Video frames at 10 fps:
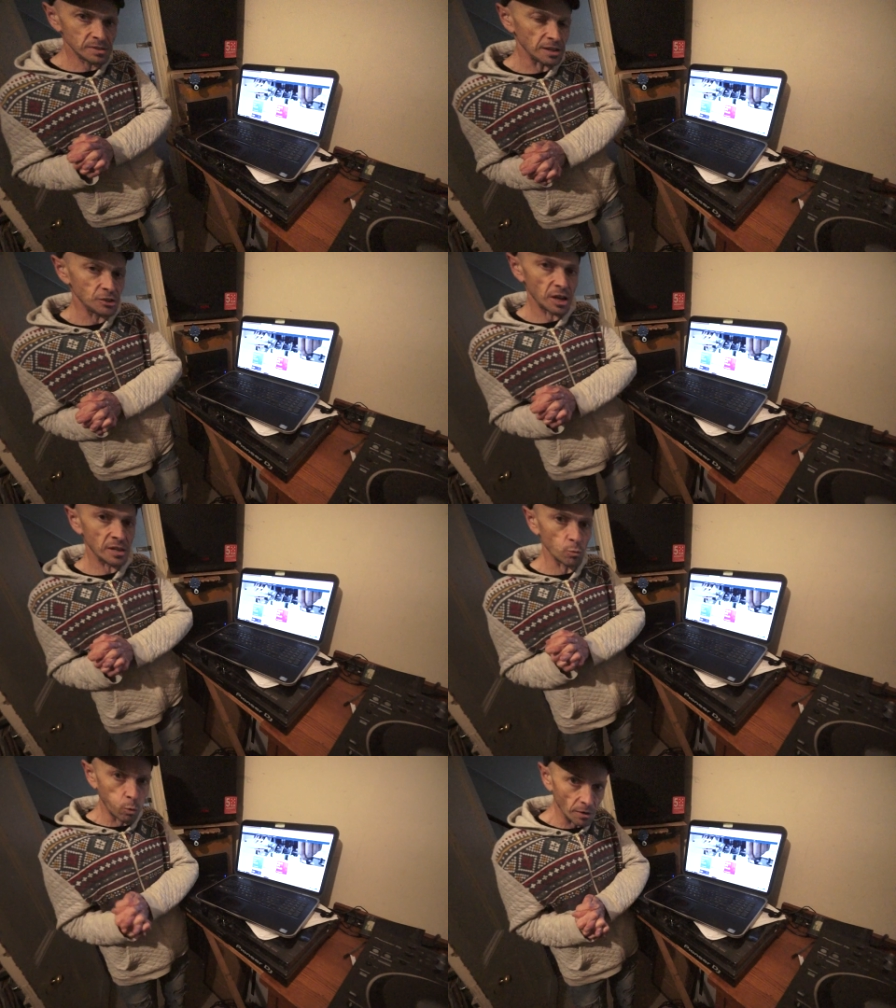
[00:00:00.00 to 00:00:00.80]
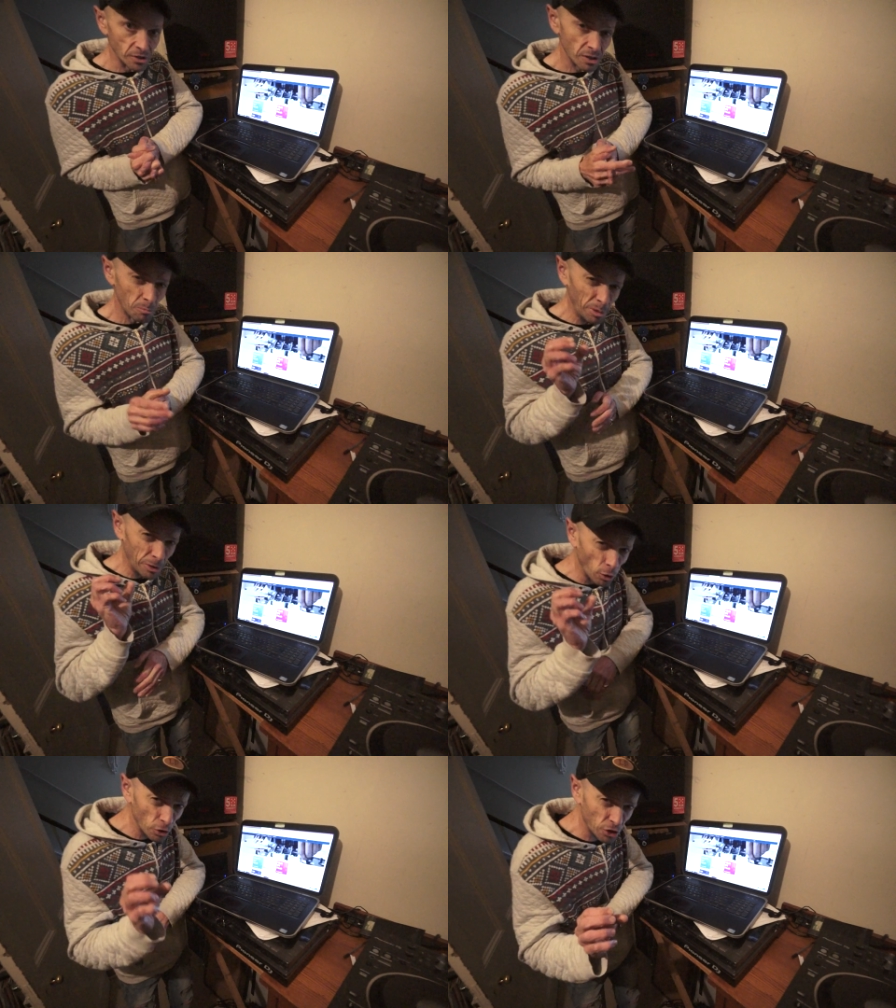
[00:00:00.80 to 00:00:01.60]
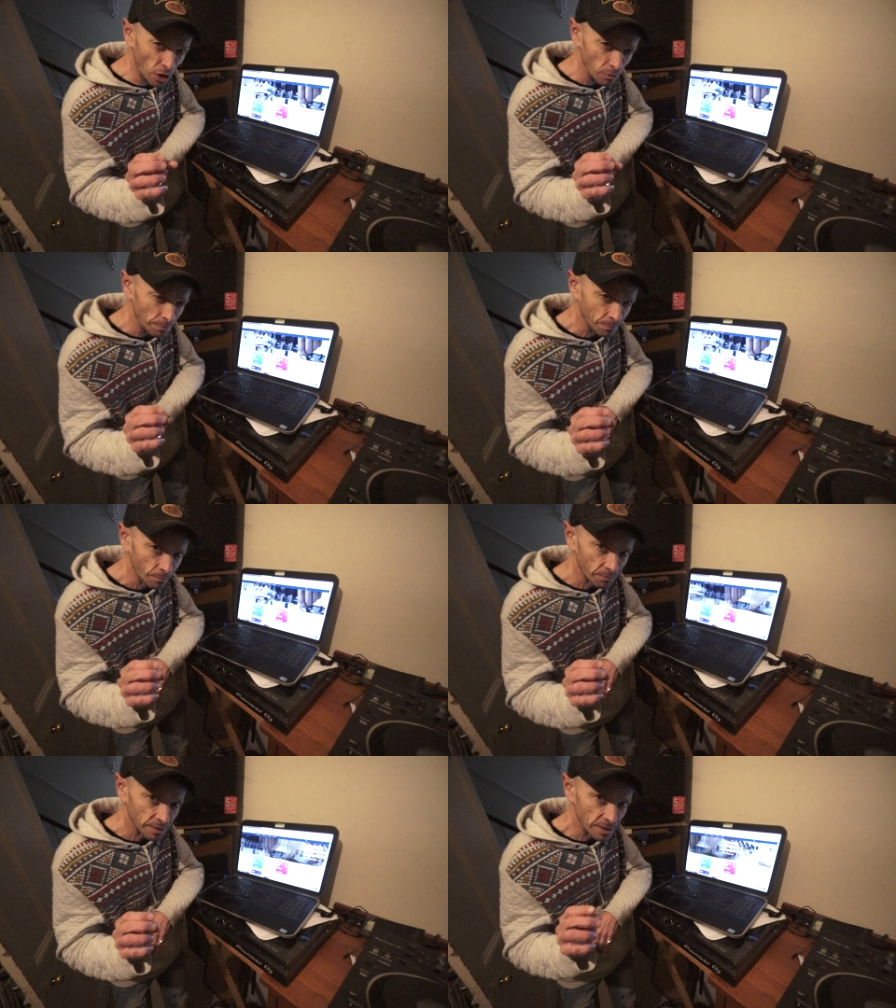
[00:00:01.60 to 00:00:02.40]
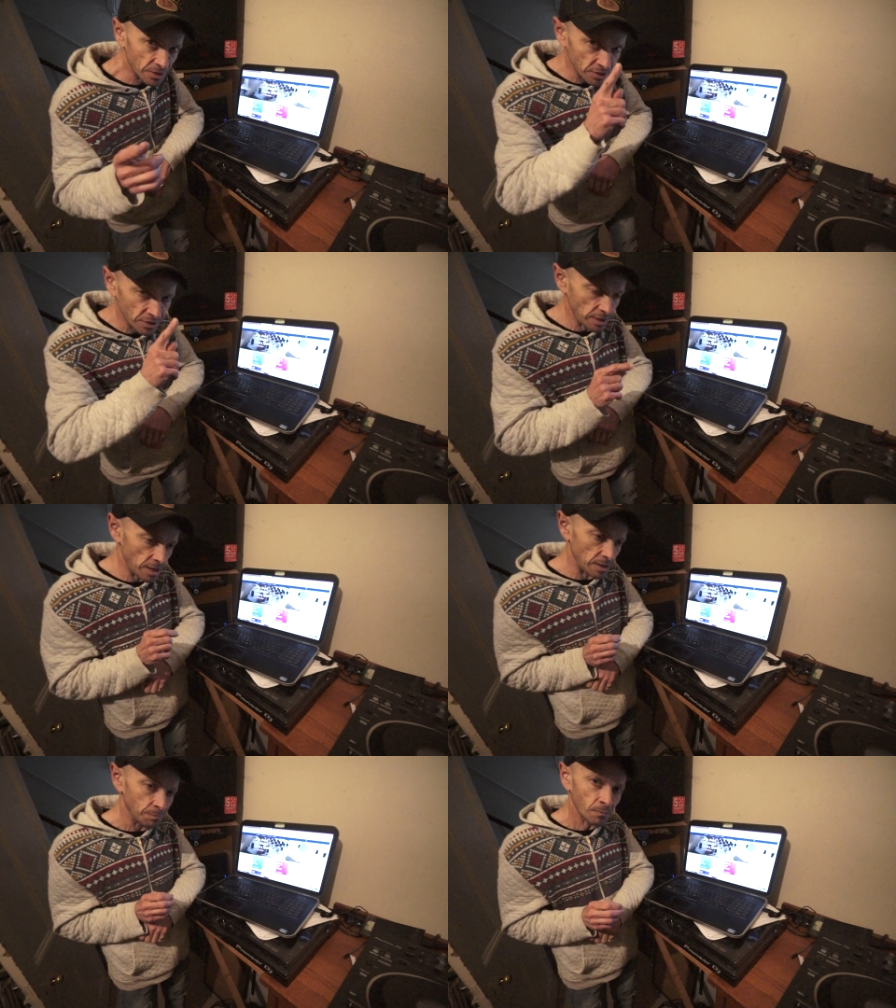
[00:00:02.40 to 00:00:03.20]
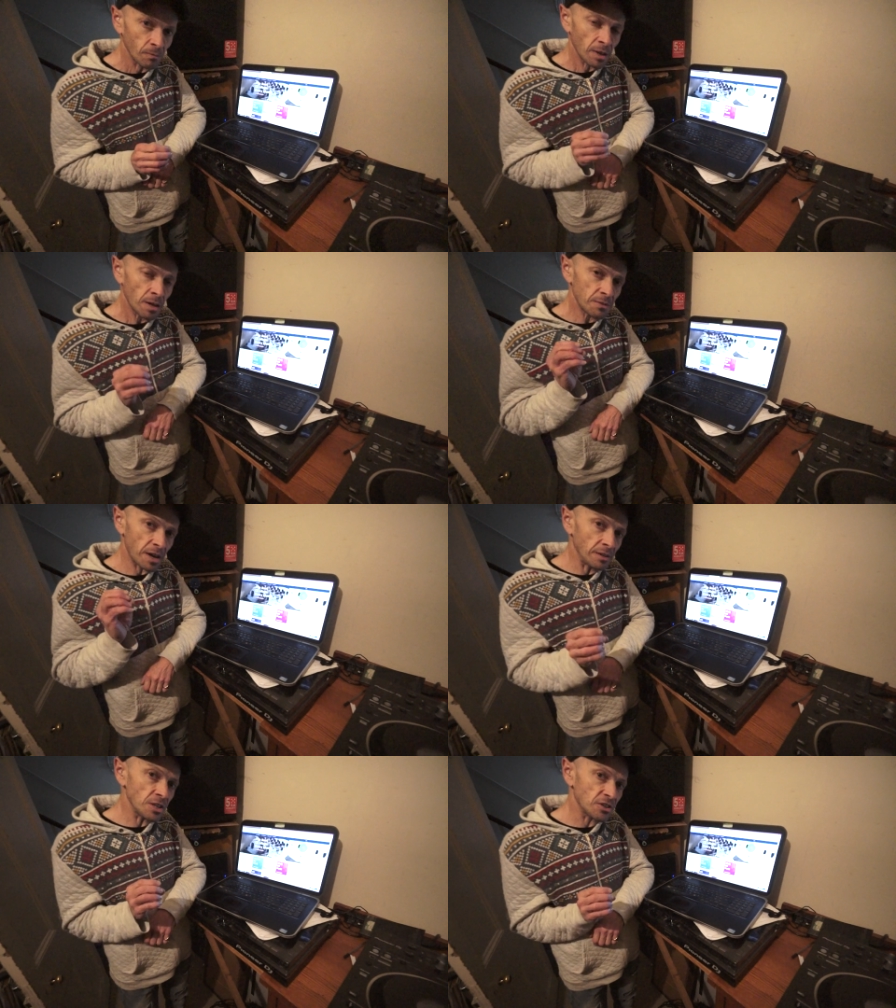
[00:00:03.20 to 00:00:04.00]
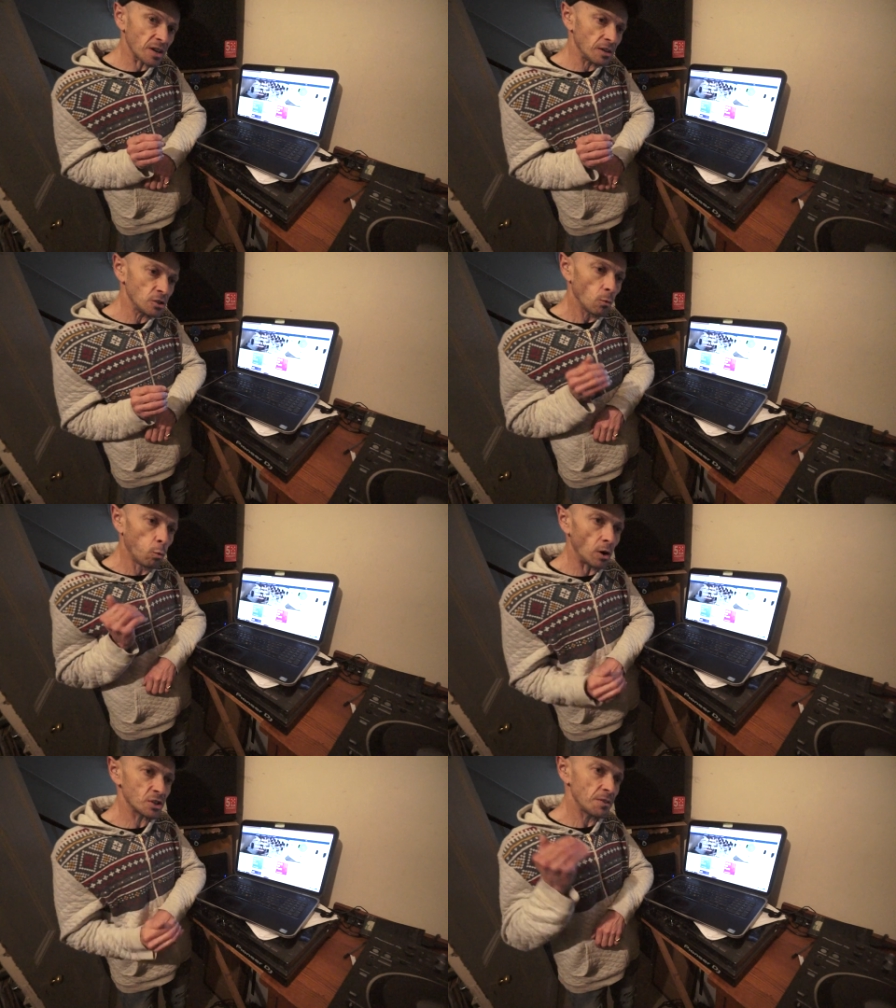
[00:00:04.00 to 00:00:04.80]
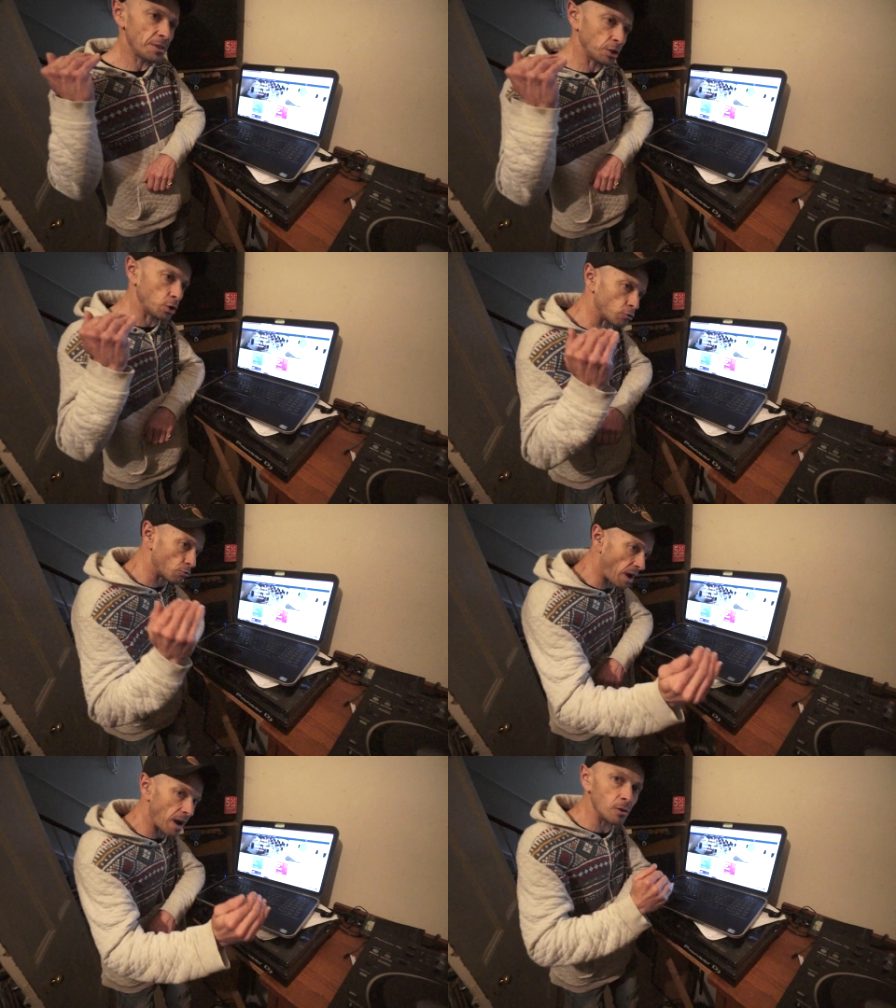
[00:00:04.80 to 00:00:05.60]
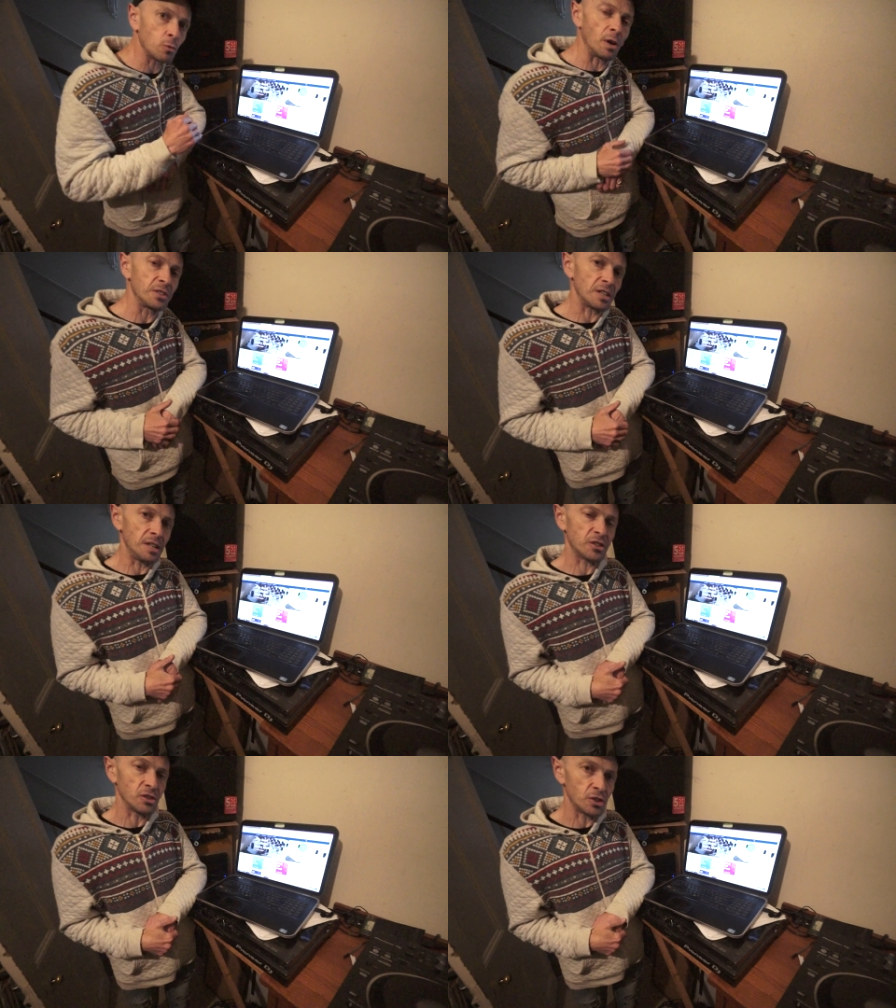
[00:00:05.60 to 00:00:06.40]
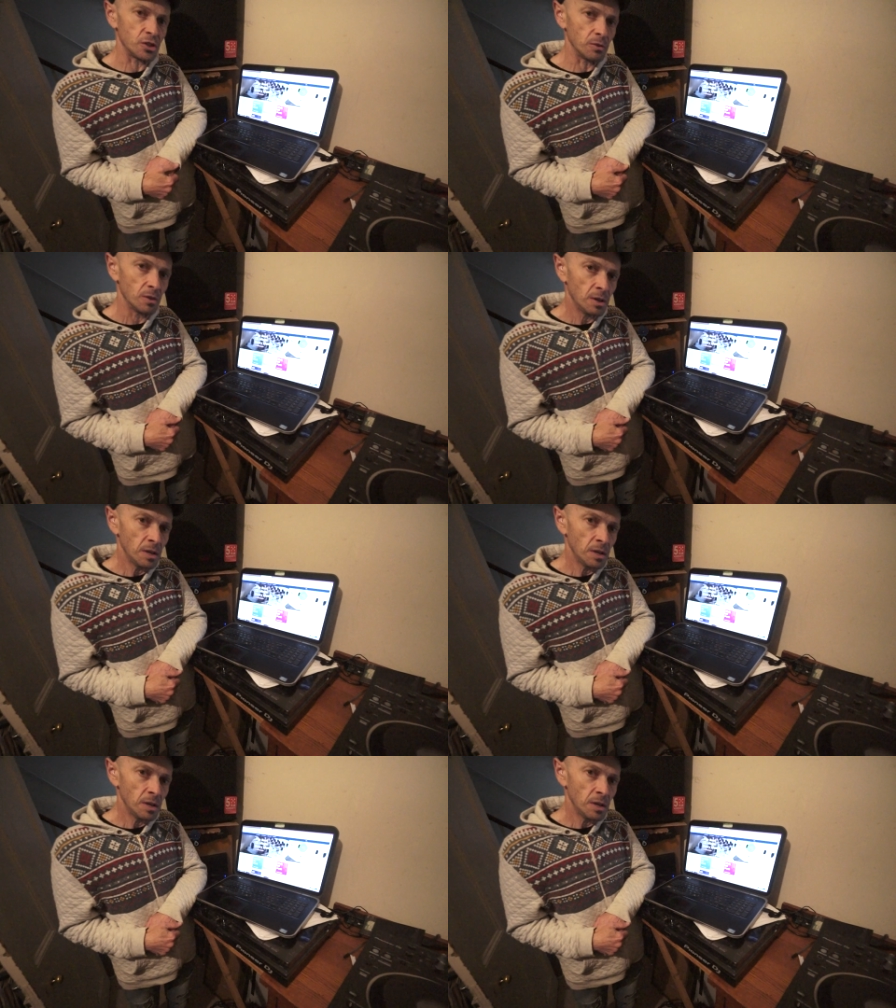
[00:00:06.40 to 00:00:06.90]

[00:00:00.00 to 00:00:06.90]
DJs want, but also, this is the key they understand what the crowd want to listen to.